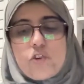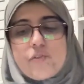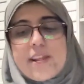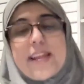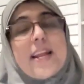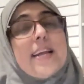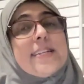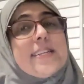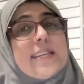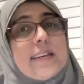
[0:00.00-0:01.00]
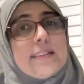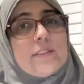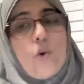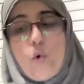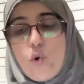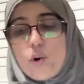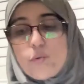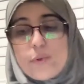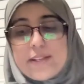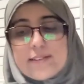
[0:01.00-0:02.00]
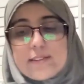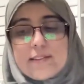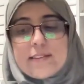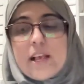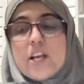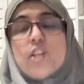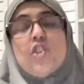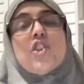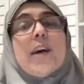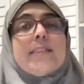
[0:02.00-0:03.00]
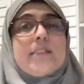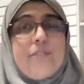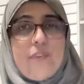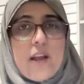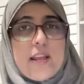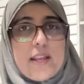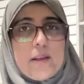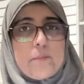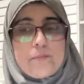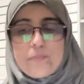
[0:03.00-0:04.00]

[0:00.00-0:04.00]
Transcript: create ideas or reasons justifying